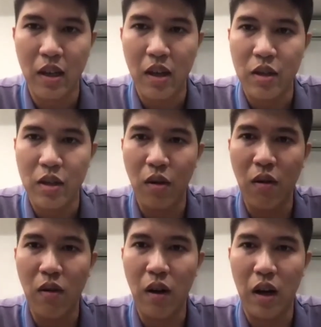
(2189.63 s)

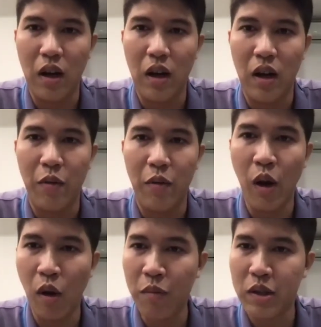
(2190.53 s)
So we
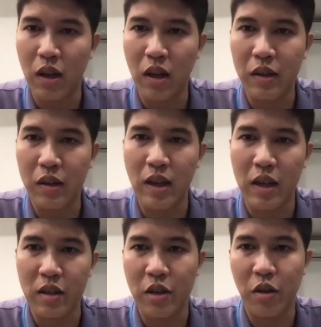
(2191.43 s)
hope this
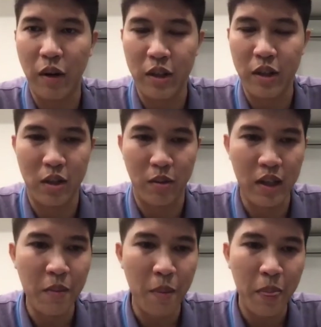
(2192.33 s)
answered your question as well.
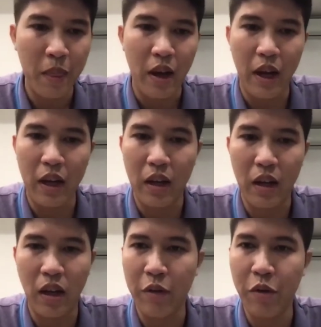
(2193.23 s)
And
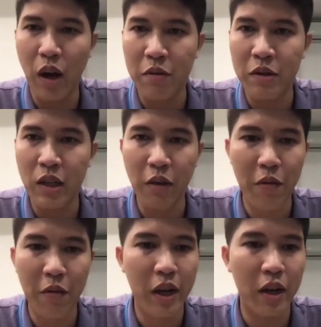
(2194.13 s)
if you still have
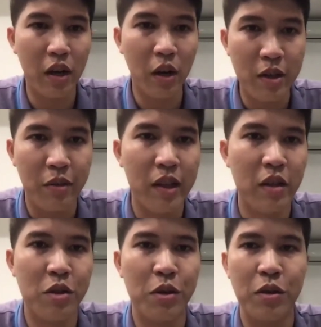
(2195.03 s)
any other question related
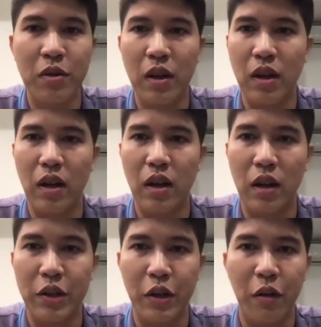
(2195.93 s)
to
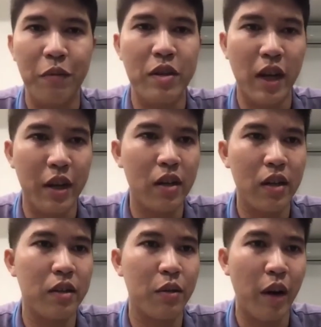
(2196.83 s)
designing
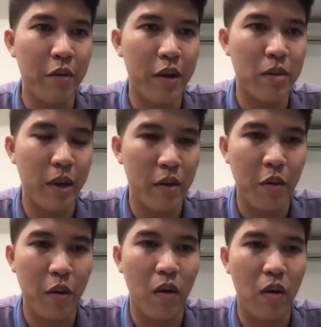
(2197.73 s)
the right waste bin
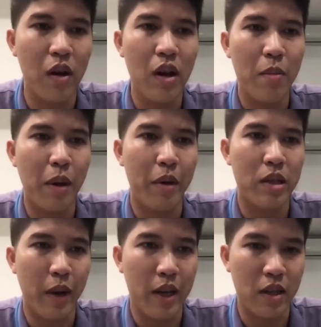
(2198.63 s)
for public
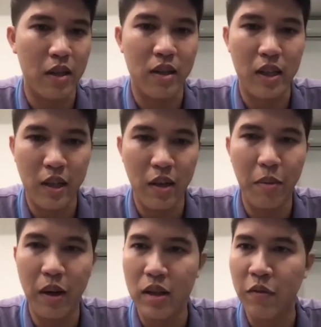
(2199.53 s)
space in city,
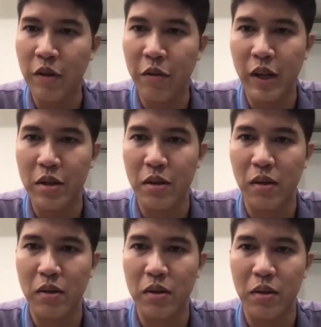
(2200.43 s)
please feel free
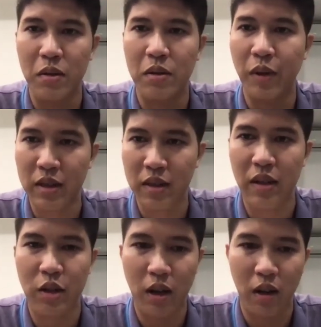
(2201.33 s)
to raise it in the
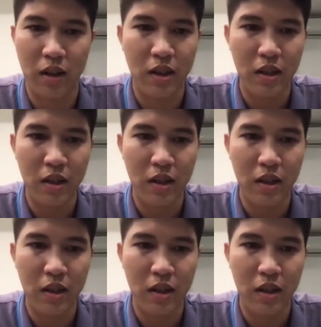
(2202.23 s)
chat.